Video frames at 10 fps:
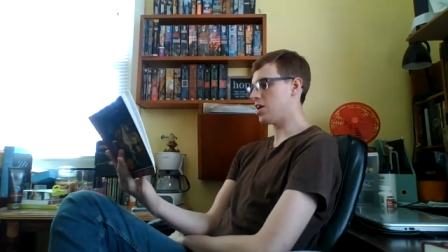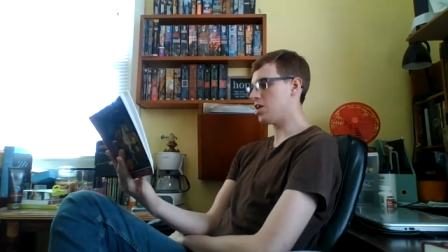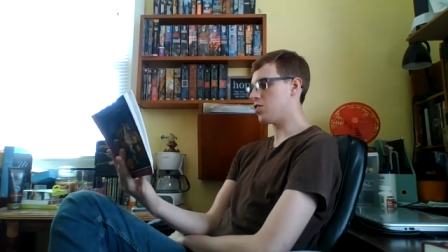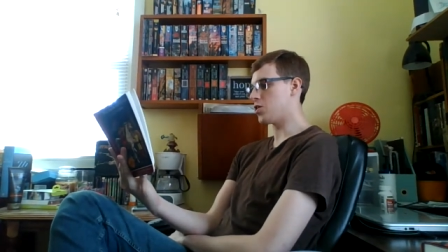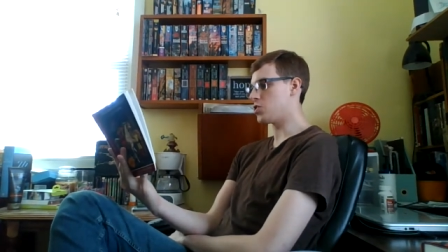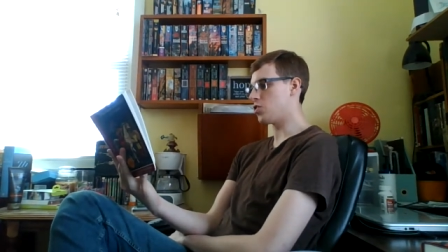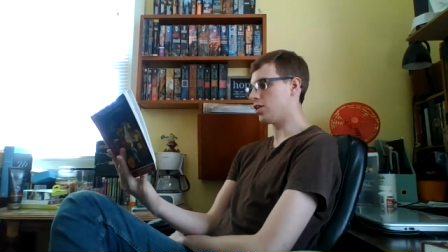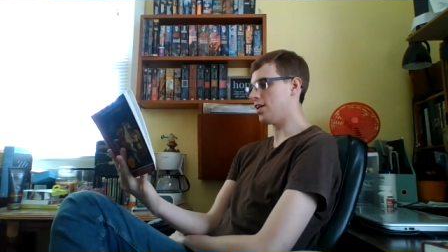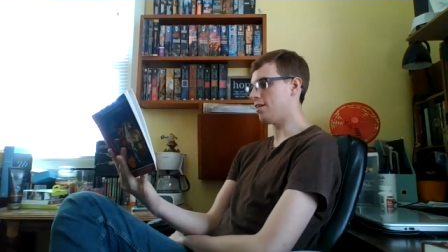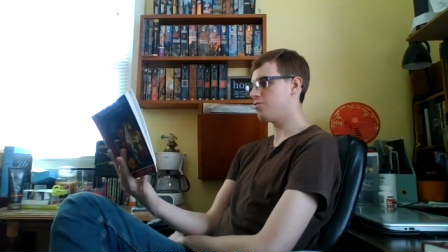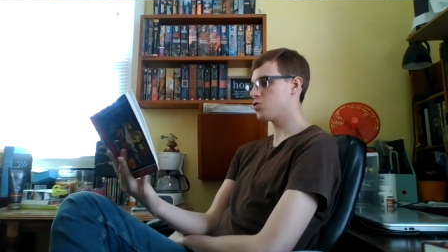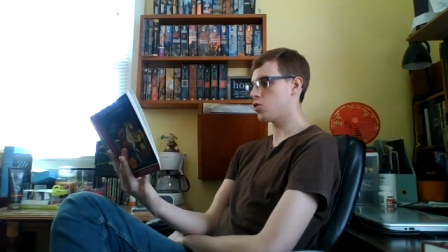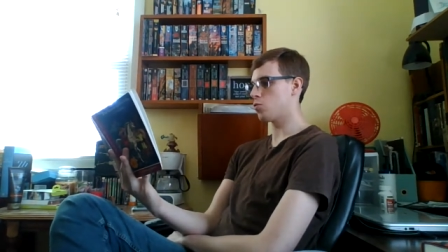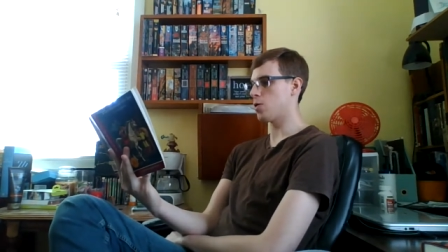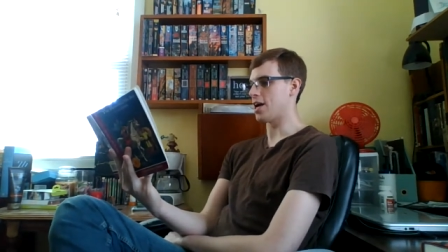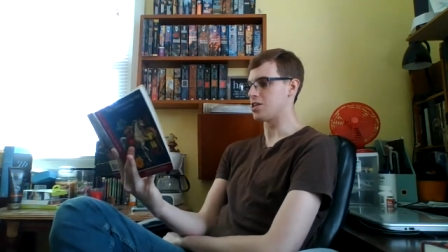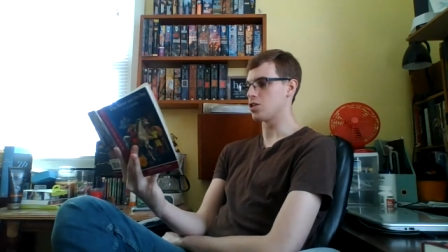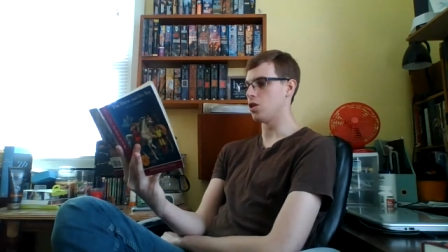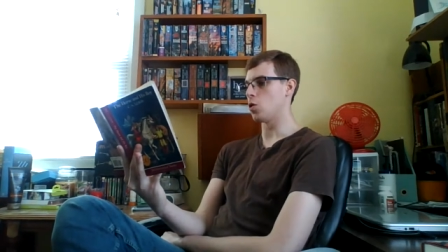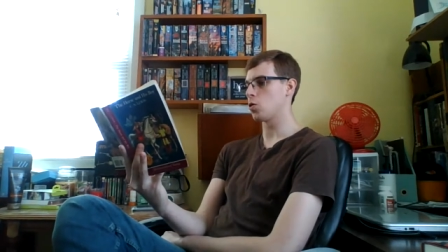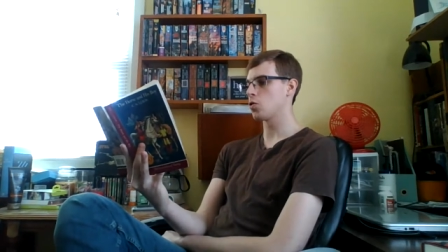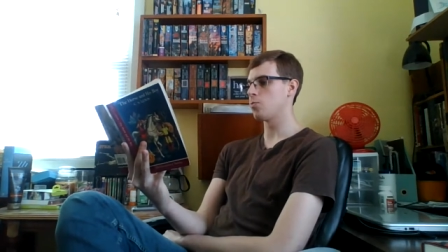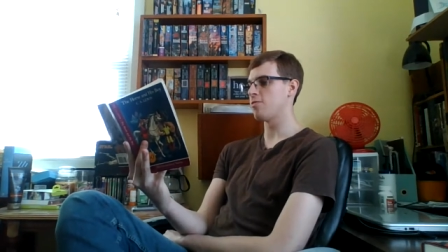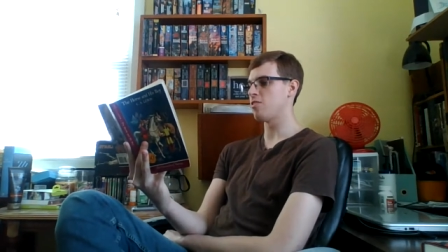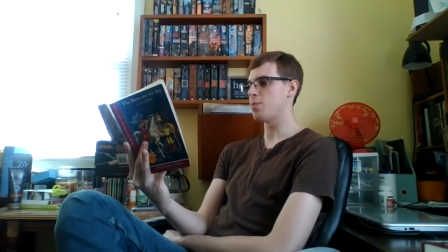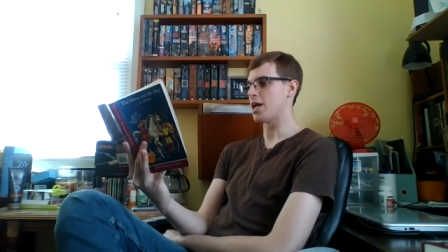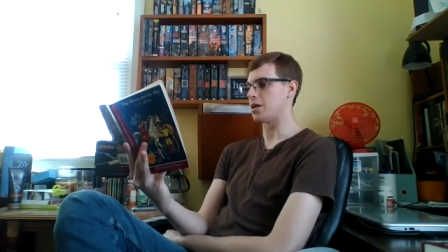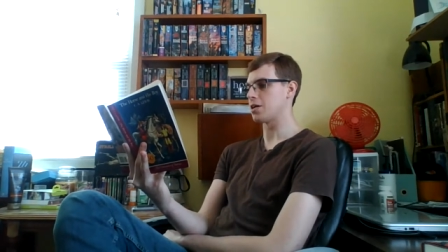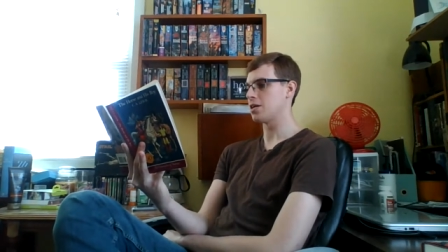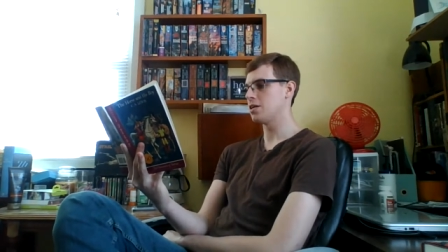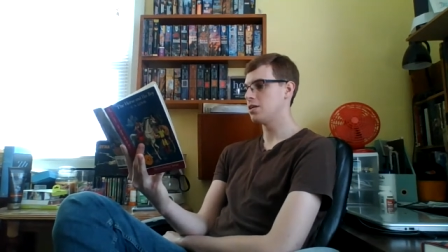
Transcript: either to the left or the right along the river bank.